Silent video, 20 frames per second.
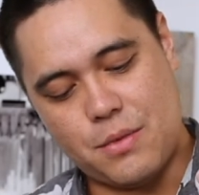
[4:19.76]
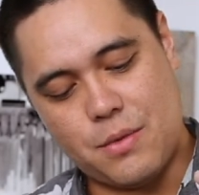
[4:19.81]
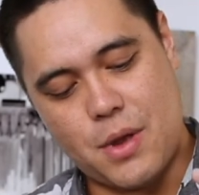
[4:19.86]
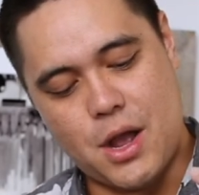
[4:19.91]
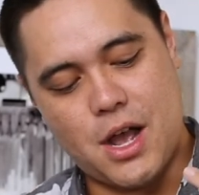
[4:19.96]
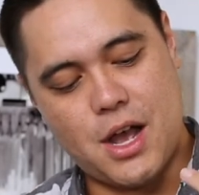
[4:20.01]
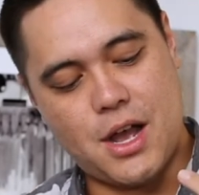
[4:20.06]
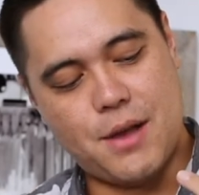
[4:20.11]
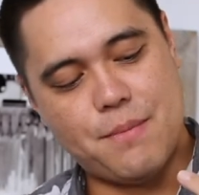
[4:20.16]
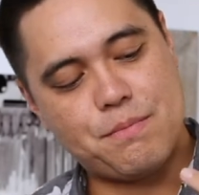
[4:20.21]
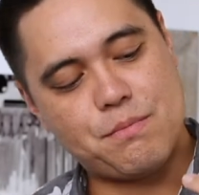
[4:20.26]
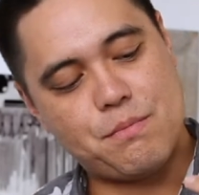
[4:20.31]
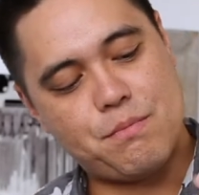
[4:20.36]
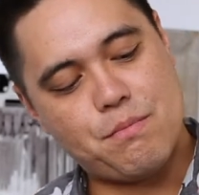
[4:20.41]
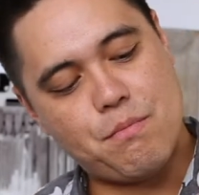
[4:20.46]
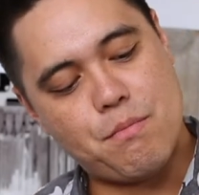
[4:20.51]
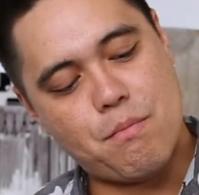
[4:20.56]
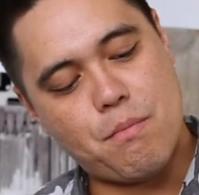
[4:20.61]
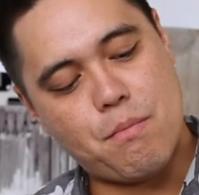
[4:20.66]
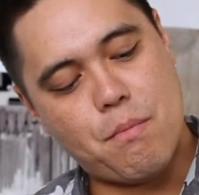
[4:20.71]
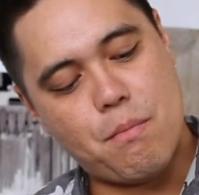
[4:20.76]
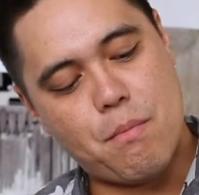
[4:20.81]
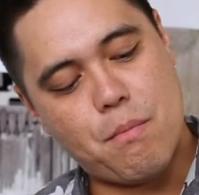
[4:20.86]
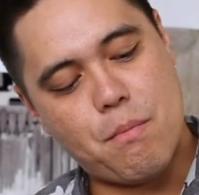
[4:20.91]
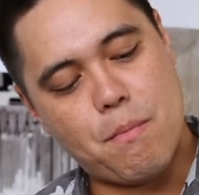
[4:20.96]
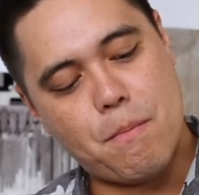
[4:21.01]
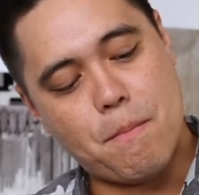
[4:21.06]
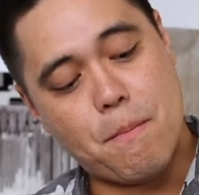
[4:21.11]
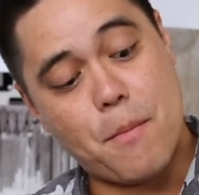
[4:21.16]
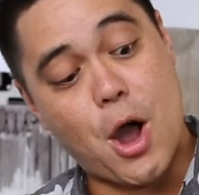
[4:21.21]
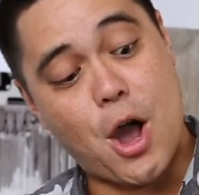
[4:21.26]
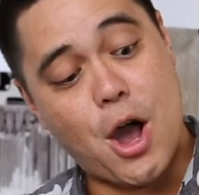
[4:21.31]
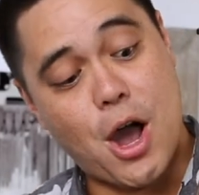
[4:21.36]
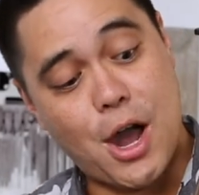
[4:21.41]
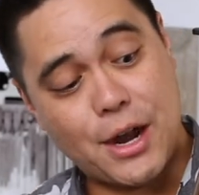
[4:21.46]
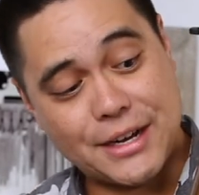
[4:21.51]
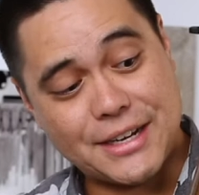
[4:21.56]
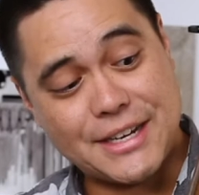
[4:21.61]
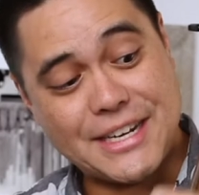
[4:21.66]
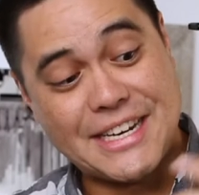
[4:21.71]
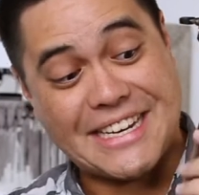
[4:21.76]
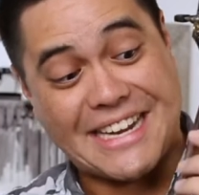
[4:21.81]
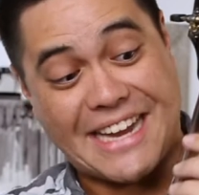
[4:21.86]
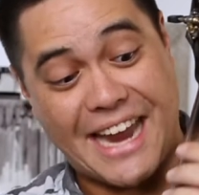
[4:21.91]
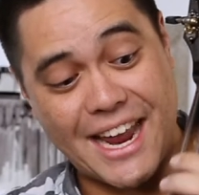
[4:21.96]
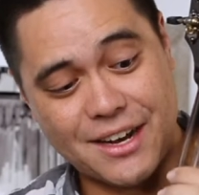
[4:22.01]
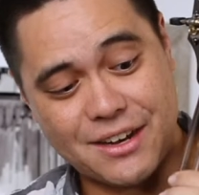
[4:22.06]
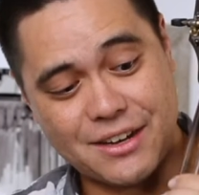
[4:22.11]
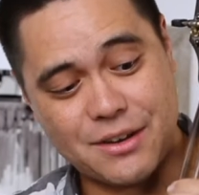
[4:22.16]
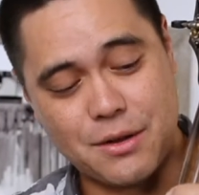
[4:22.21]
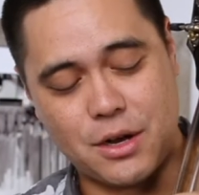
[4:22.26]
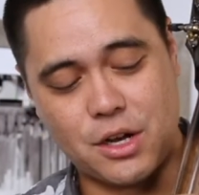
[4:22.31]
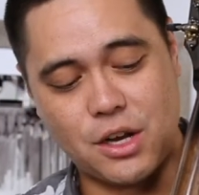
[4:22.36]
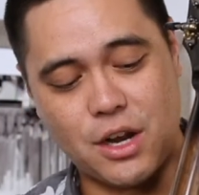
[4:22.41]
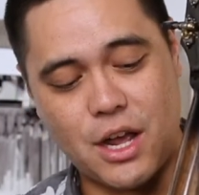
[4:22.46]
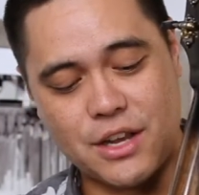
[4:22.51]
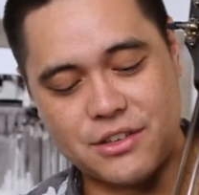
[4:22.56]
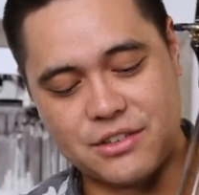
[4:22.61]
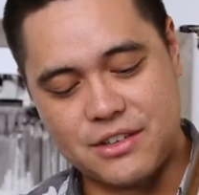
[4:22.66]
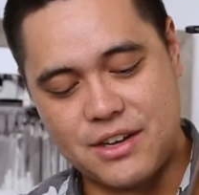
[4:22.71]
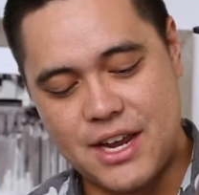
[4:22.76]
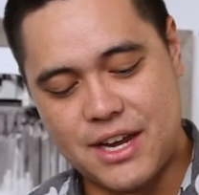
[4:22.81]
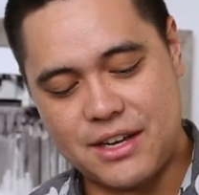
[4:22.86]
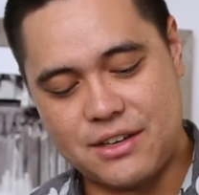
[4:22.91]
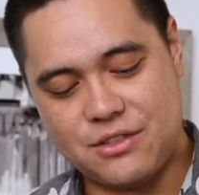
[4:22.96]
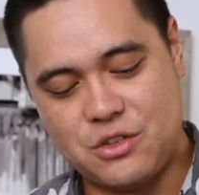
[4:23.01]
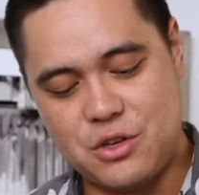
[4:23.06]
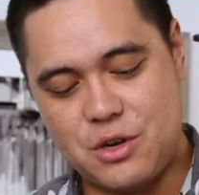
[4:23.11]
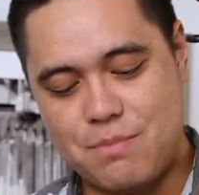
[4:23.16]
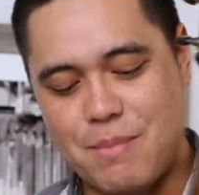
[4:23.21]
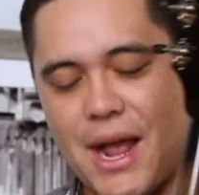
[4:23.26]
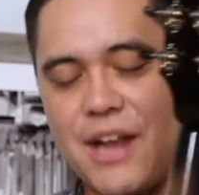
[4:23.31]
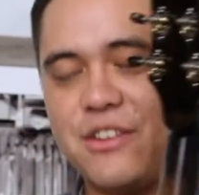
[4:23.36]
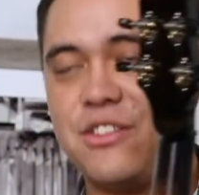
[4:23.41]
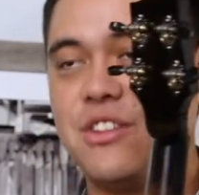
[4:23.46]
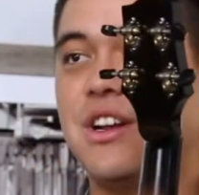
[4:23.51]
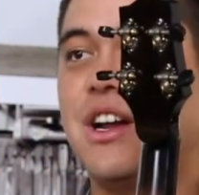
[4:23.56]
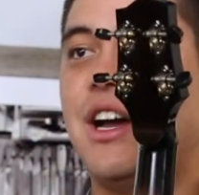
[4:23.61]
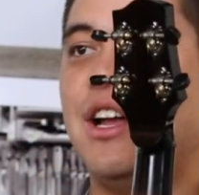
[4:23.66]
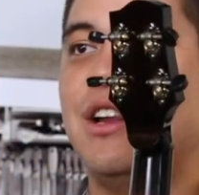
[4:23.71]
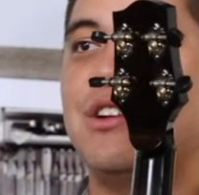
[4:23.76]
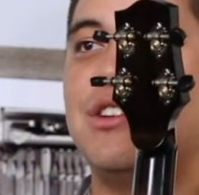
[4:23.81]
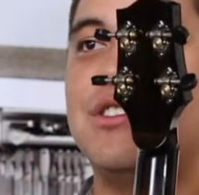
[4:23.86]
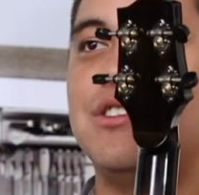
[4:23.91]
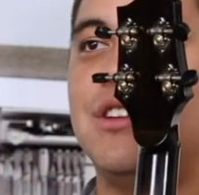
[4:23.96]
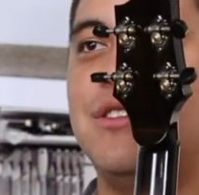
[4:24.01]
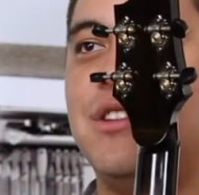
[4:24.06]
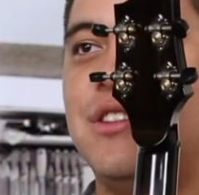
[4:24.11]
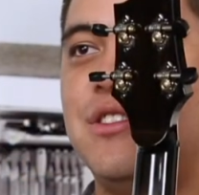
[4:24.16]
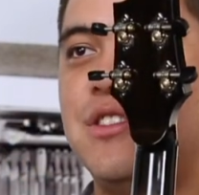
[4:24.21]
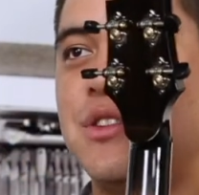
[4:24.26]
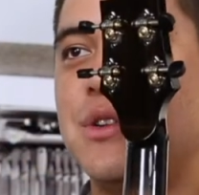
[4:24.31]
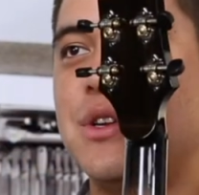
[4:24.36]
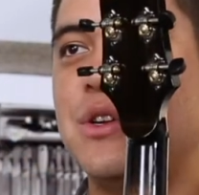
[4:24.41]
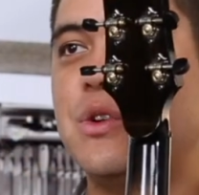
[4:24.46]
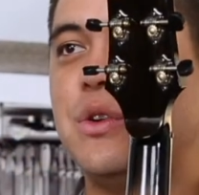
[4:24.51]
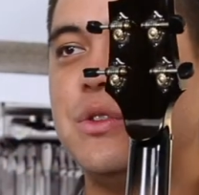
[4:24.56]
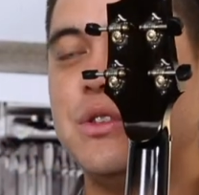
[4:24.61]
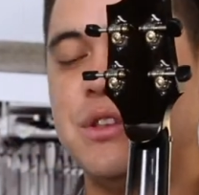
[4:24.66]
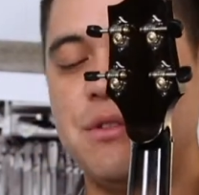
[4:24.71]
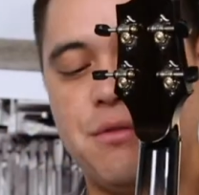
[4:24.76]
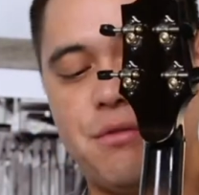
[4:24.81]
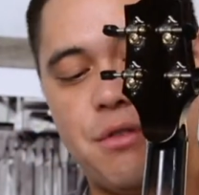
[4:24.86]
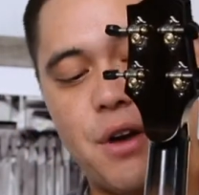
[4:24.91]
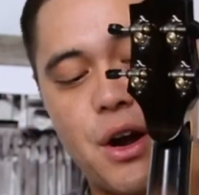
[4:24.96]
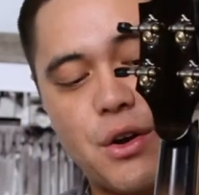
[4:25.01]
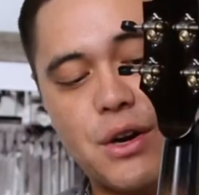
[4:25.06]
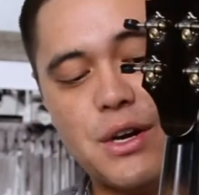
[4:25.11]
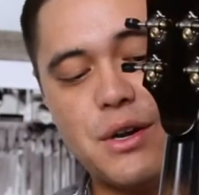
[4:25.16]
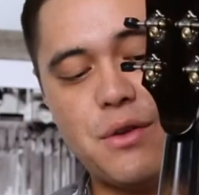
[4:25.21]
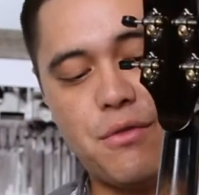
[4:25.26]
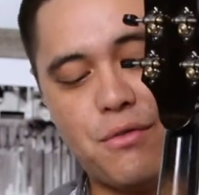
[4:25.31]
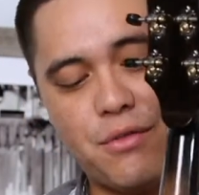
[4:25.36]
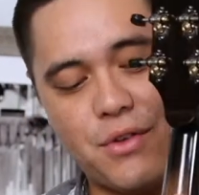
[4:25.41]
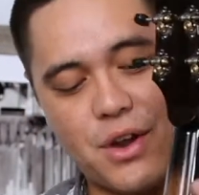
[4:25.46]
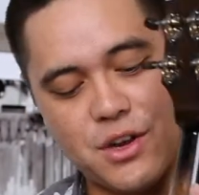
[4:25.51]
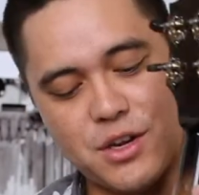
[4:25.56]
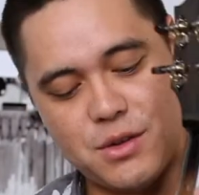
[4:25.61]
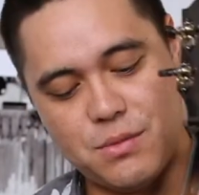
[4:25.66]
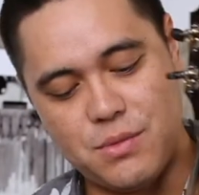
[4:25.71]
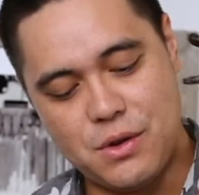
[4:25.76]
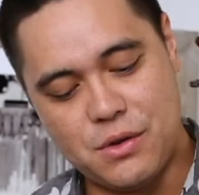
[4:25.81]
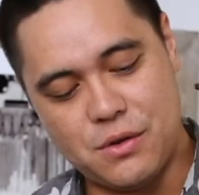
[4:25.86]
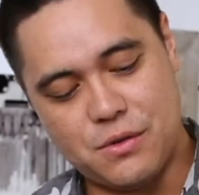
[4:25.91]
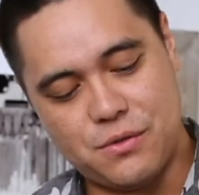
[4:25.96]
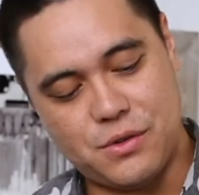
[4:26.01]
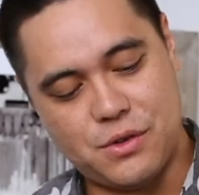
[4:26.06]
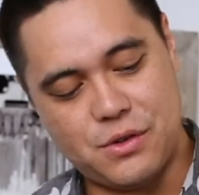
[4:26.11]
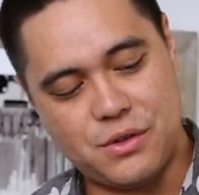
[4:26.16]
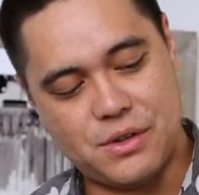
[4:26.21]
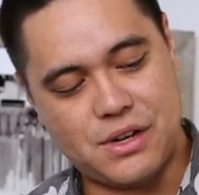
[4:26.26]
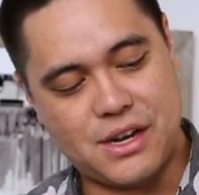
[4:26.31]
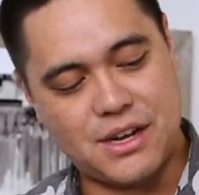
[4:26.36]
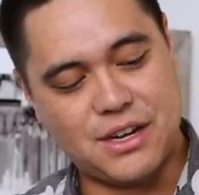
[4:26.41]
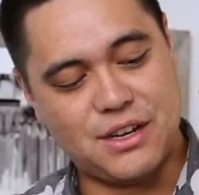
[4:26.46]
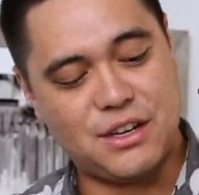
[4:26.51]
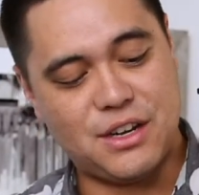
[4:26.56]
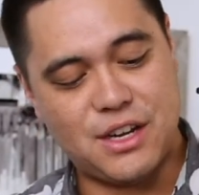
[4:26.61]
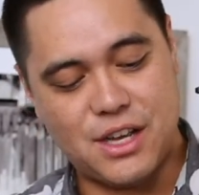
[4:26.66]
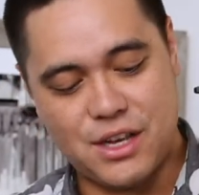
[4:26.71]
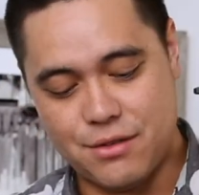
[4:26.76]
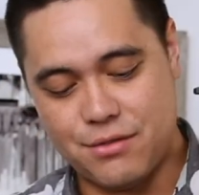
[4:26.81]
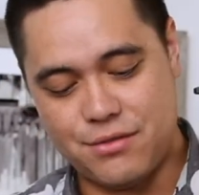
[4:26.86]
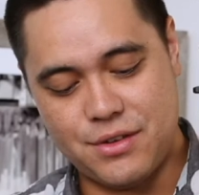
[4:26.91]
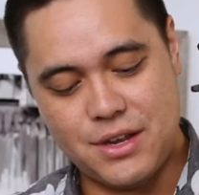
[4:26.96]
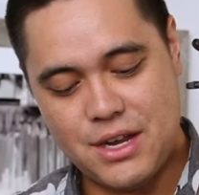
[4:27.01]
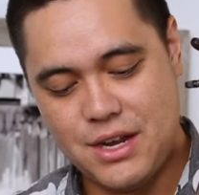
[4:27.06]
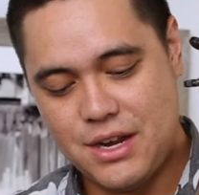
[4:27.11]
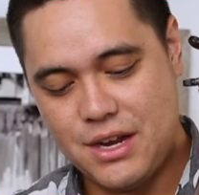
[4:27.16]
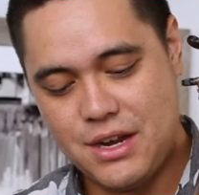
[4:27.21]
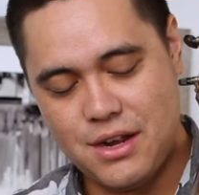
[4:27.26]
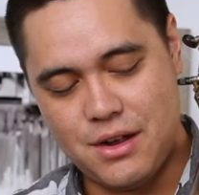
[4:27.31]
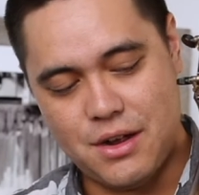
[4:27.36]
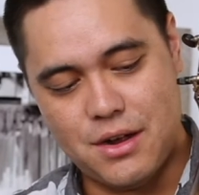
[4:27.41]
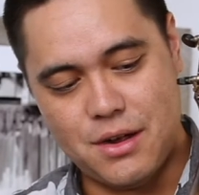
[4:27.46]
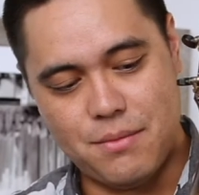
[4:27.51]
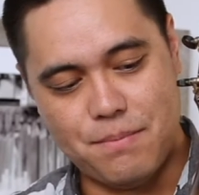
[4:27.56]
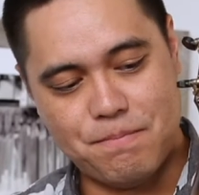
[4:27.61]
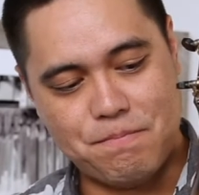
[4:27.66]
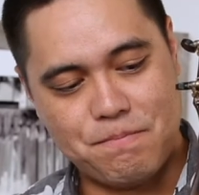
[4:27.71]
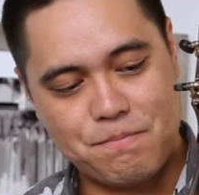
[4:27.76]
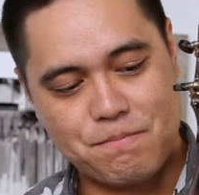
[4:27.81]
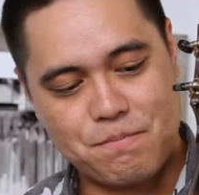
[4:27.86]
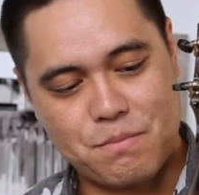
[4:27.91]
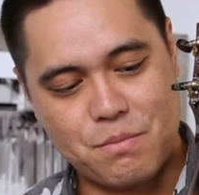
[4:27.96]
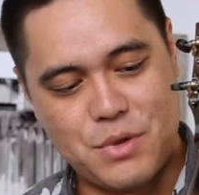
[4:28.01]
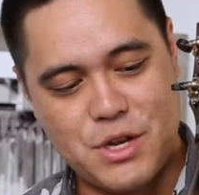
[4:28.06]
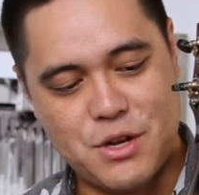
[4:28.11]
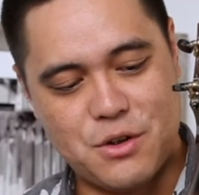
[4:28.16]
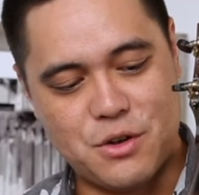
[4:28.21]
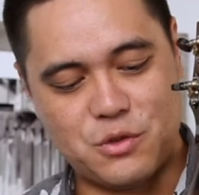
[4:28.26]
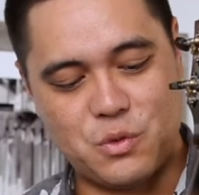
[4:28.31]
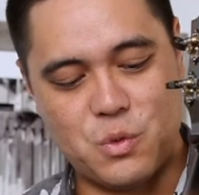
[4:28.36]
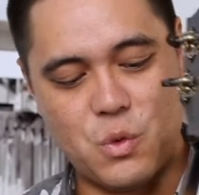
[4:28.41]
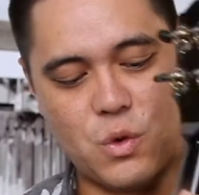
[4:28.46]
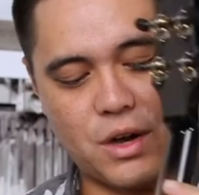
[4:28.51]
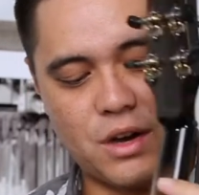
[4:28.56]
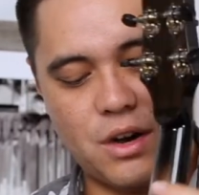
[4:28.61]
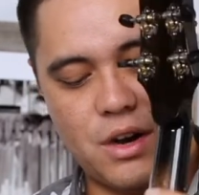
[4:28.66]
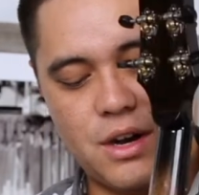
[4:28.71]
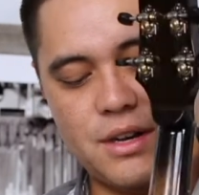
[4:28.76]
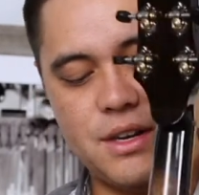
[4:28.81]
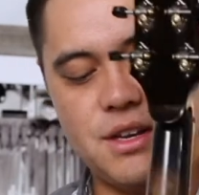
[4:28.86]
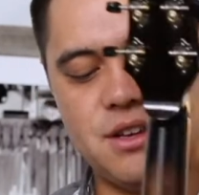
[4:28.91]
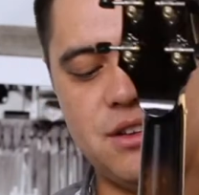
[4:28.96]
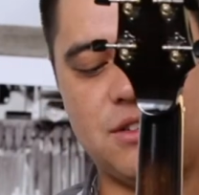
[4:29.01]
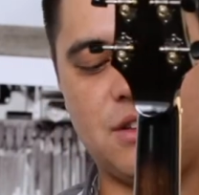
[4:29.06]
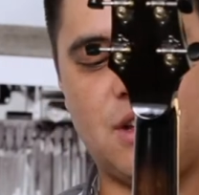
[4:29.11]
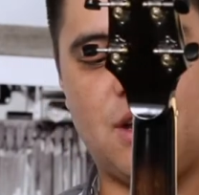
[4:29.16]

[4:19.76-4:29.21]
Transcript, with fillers: um, mahogany neck, gloss neck, to match the colors of the Ziricote. Very, very beautiful. I love um, Peter's work on his